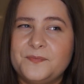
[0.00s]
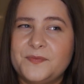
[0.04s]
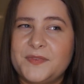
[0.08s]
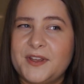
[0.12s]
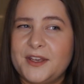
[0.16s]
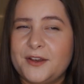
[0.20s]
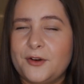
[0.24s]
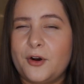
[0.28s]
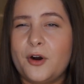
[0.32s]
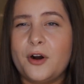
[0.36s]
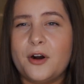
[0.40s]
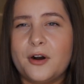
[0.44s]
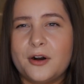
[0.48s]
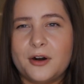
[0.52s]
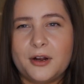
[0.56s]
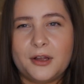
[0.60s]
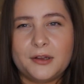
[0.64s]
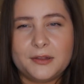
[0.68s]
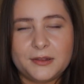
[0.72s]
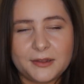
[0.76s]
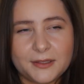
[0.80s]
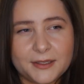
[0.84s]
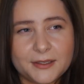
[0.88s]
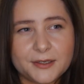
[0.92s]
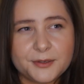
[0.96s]
they are a
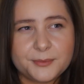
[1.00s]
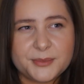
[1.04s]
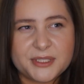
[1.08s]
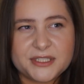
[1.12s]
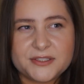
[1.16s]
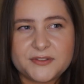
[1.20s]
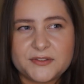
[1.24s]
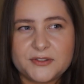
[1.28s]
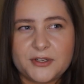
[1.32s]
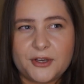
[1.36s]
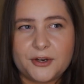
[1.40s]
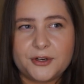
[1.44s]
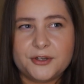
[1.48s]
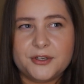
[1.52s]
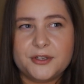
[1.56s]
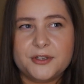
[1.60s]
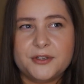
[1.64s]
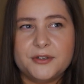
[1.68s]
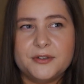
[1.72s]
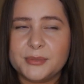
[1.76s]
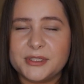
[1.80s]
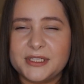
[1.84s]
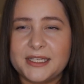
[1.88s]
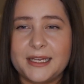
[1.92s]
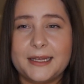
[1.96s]
little bit snug,
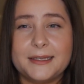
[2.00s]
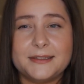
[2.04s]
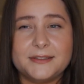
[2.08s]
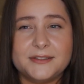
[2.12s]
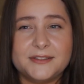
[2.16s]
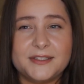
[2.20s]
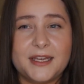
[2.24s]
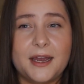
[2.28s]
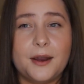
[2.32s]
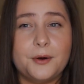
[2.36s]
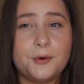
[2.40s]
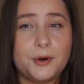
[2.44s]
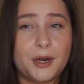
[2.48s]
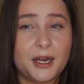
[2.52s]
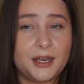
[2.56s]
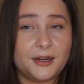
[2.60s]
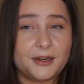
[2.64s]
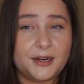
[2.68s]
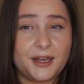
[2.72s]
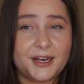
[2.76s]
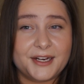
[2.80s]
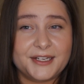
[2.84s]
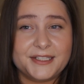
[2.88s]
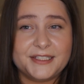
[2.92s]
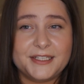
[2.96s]
but that's how I
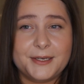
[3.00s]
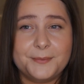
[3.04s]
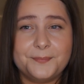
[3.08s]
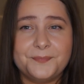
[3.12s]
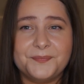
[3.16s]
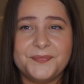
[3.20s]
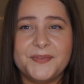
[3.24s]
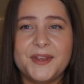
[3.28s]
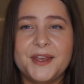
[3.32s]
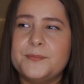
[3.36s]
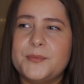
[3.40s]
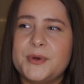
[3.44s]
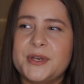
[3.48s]
like them.